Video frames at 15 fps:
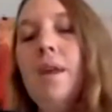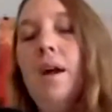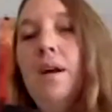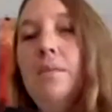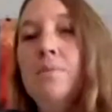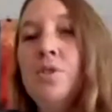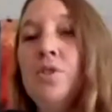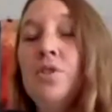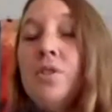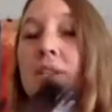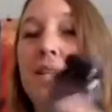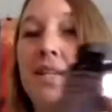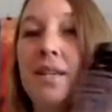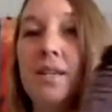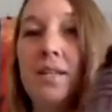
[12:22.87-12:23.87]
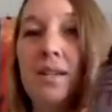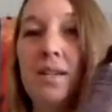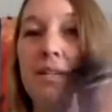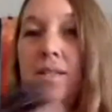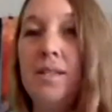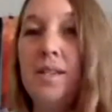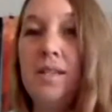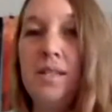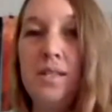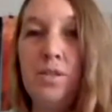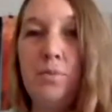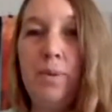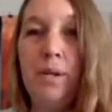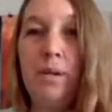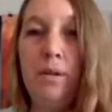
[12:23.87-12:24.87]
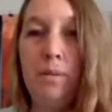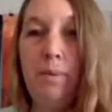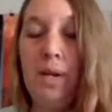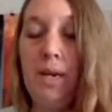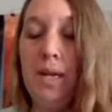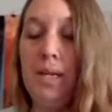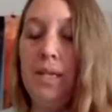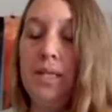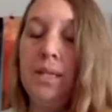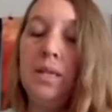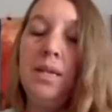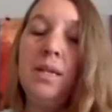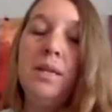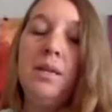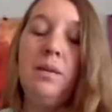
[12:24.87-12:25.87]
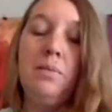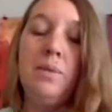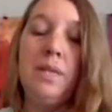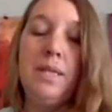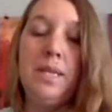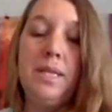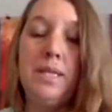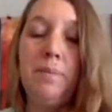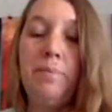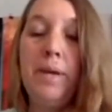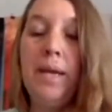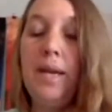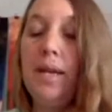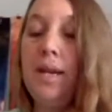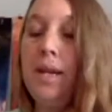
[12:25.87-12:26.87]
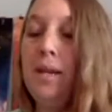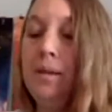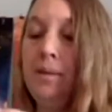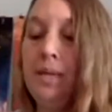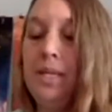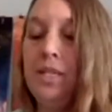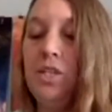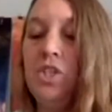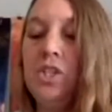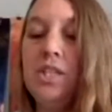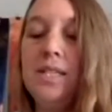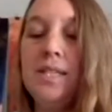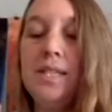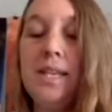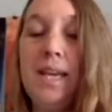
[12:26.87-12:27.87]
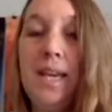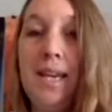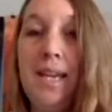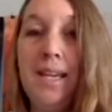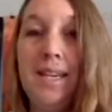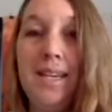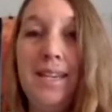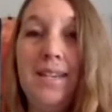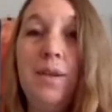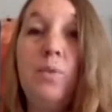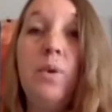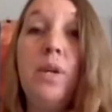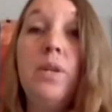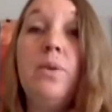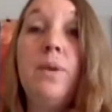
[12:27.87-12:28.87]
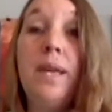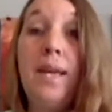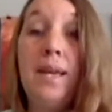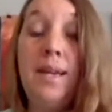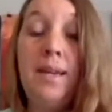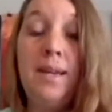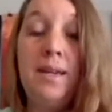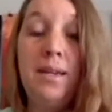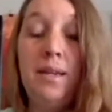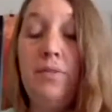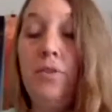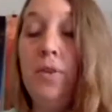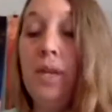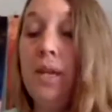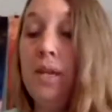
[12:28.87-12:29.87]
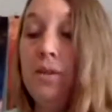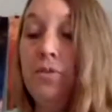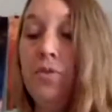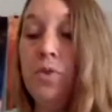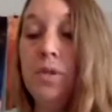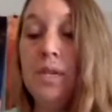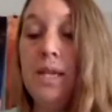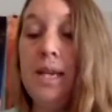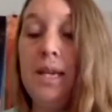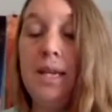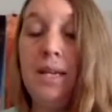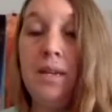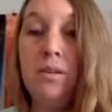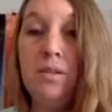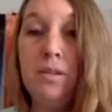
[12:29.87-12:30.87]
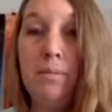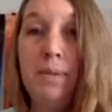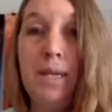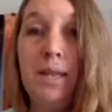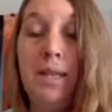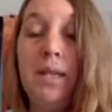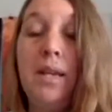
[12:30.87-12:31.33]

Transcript: so you're getting a ton superior product with this. But anyways, just take what you can. If you can't afford $80 a month,